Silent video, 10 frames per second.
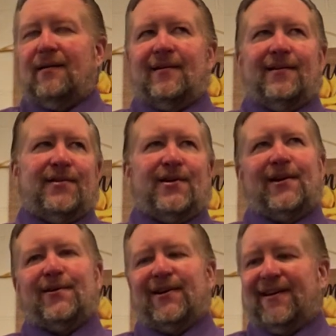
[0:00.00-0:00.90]
There I
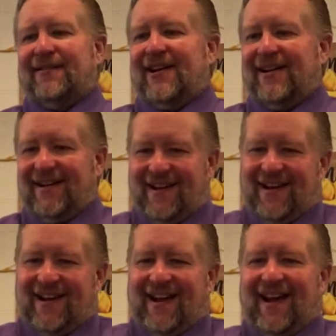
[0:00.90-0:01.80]
go again, right?
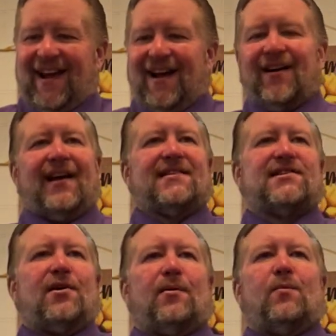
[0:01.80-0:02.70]
Okay,
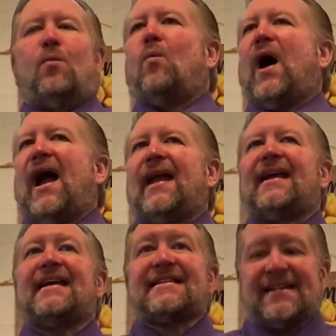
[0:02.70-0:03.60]
so
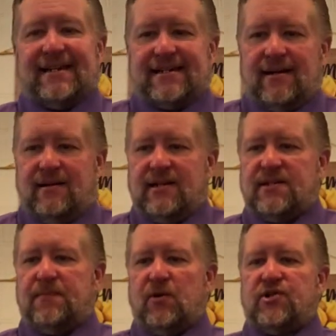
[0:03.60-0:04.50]
why isn't
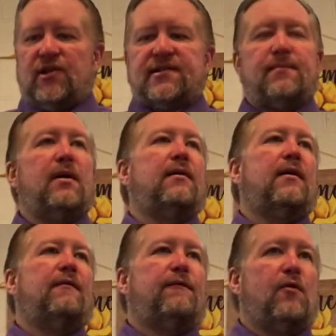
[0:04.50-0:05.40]
spiritualism
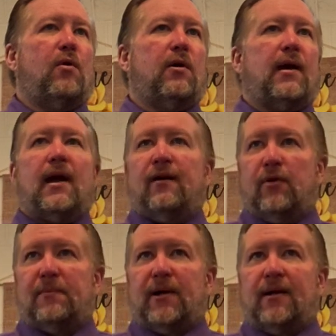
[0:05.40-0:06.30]
for
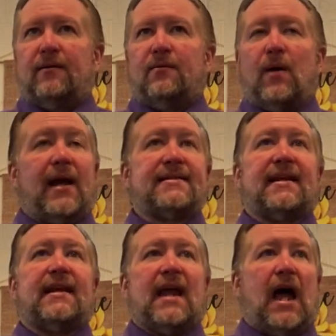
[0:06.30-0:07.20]
everybody? Why is
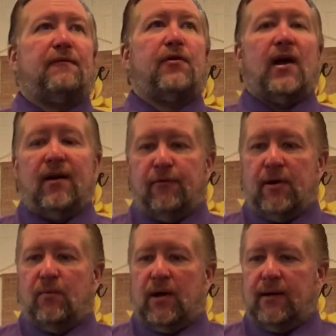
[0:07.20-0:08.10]
it not for
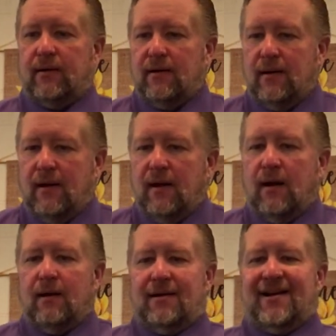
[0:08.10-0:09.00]
everyone?
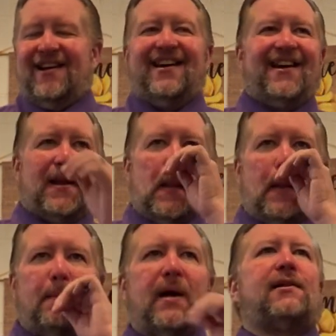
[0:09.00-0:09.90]

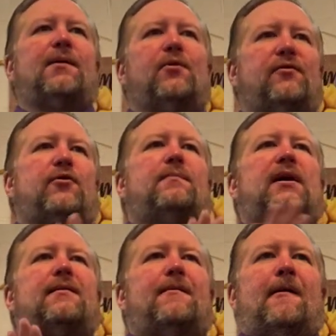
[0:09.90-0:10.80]
Buckle up, we're in for a
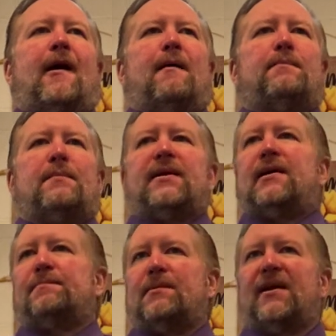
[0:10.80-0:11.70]
bumpy
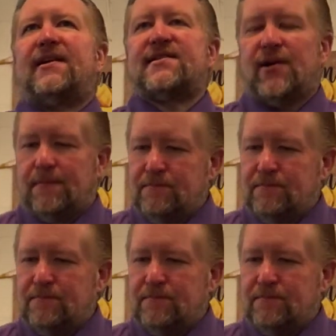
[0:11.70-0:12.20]
couple of minutes here.